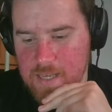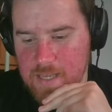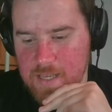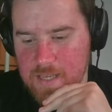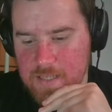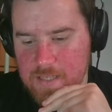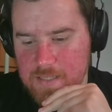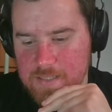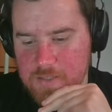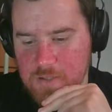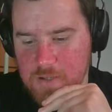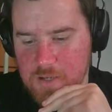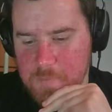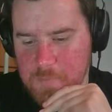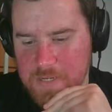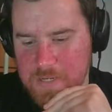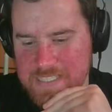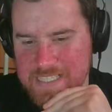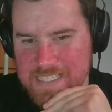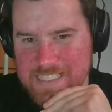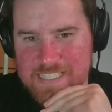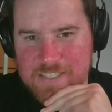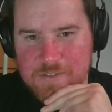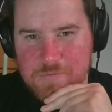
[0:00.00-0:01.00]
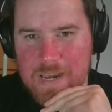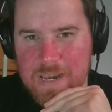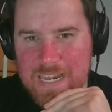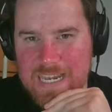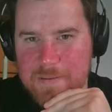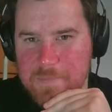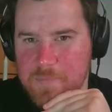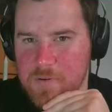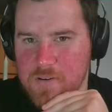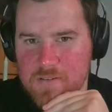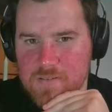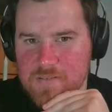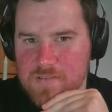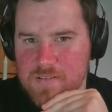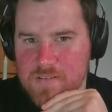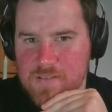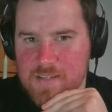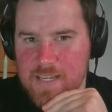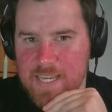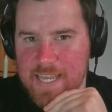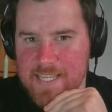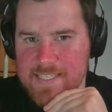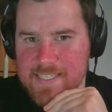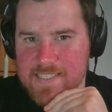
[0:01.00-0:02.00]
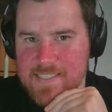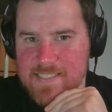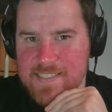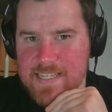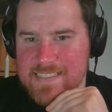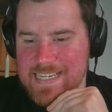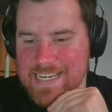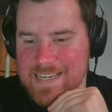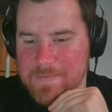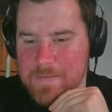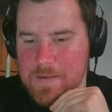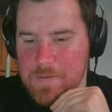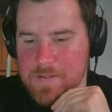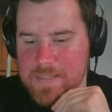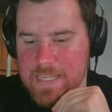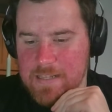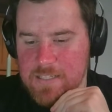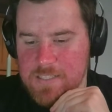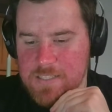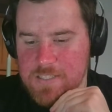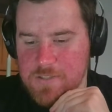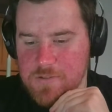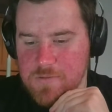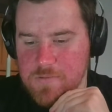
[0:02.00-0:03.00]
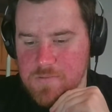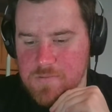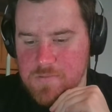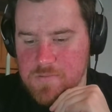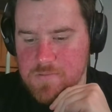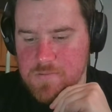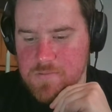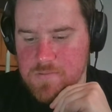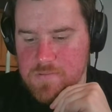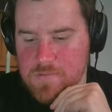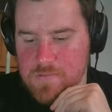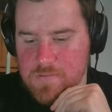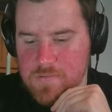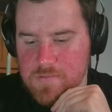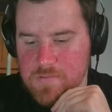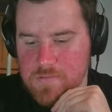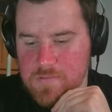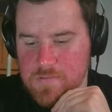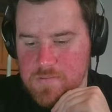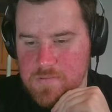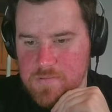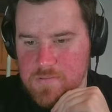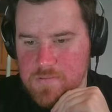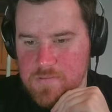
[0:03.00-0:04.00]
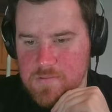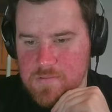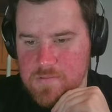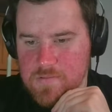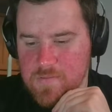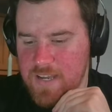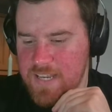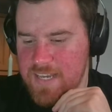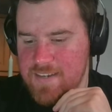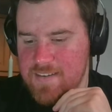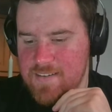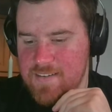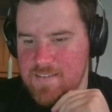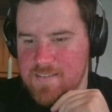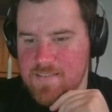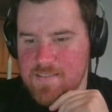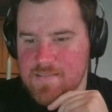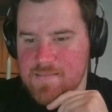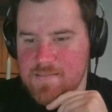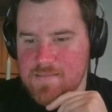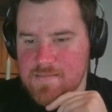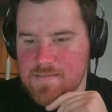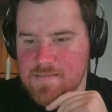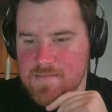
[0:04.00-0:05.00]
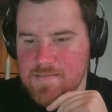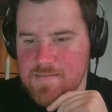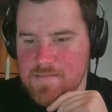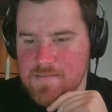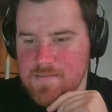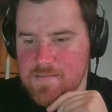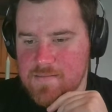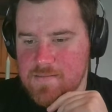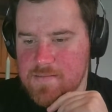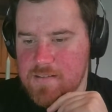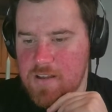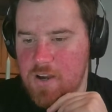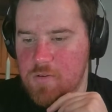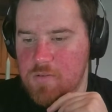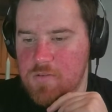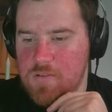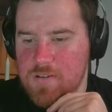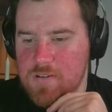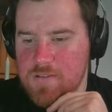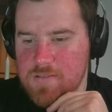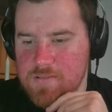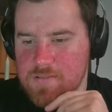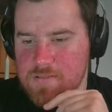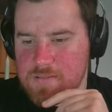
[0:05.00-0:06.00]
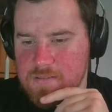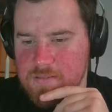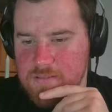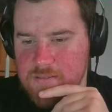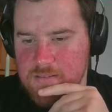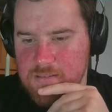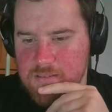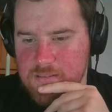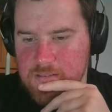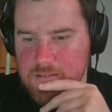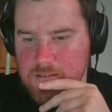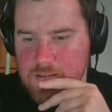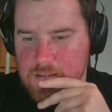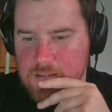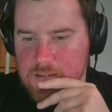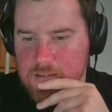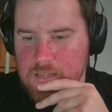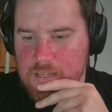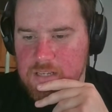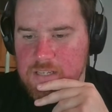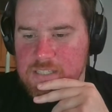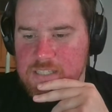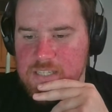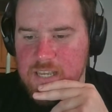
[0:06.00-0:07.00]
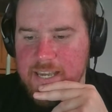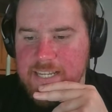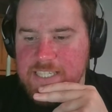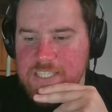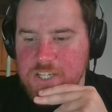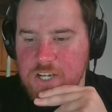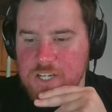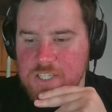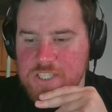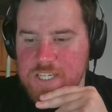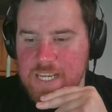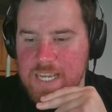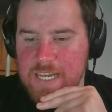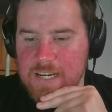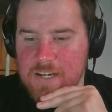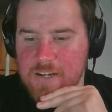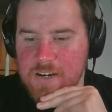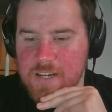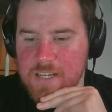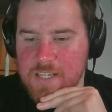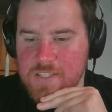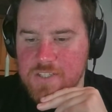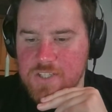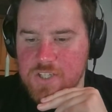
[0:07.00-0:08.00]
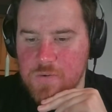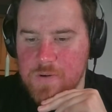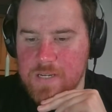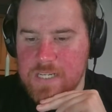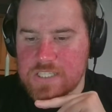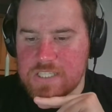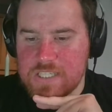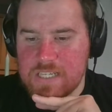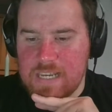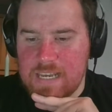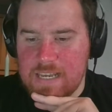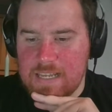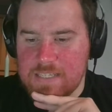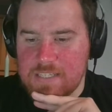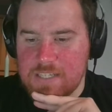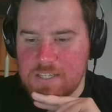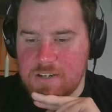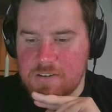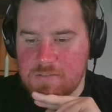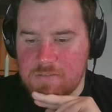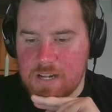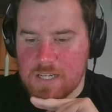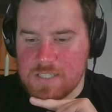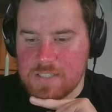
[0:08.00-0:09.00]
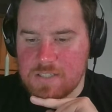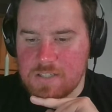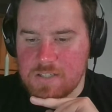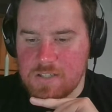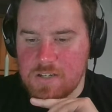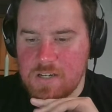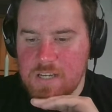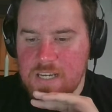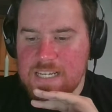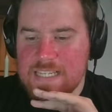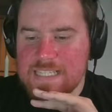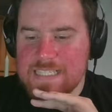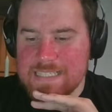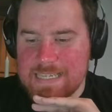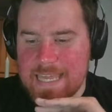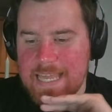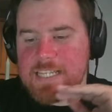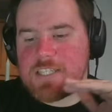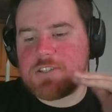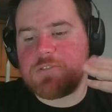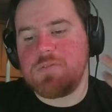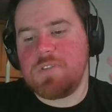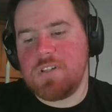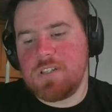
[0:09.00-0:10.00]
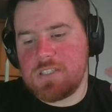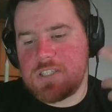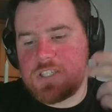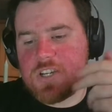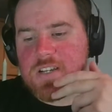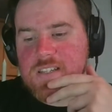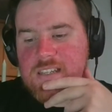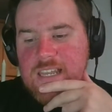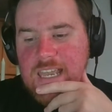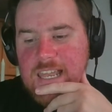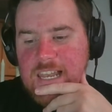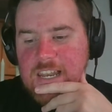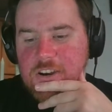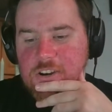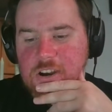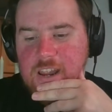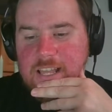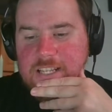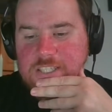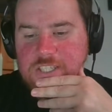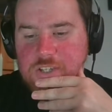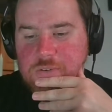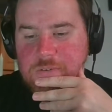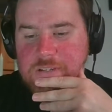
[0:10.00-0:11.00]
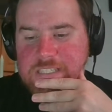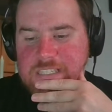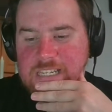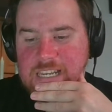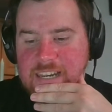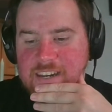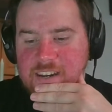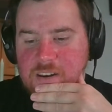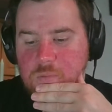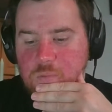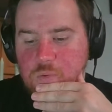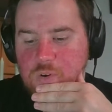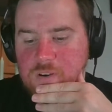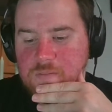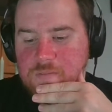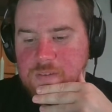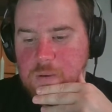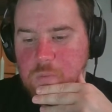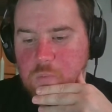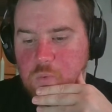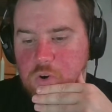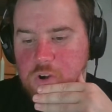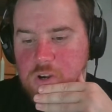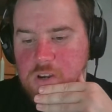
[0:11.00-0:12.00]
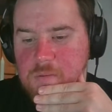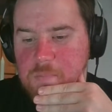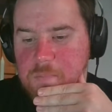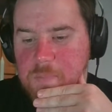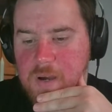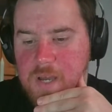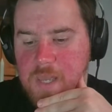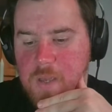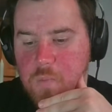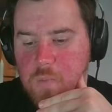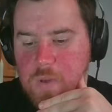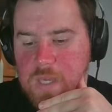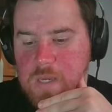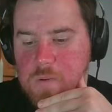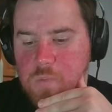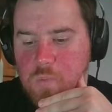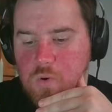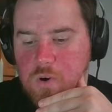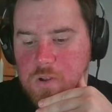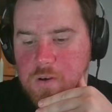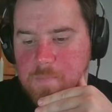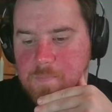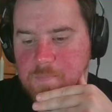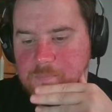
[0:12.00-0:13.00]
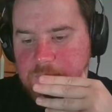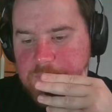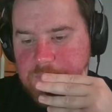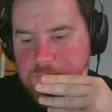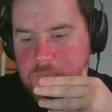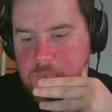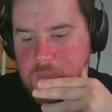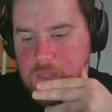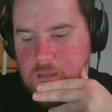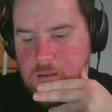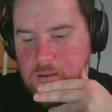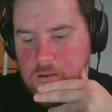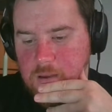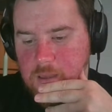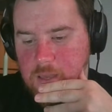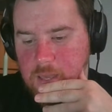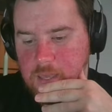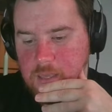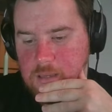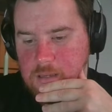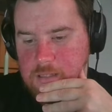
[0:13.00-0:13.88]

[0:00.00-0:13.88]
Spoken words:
So I'm pressing this ready button, I guess. It's not telling me what that'll do. What? Oh. Sign Chuck Taylor and Joey Janela to your roster. Schedule Chuck Taylor and Joey Janela 1v1 by week 1. Okay.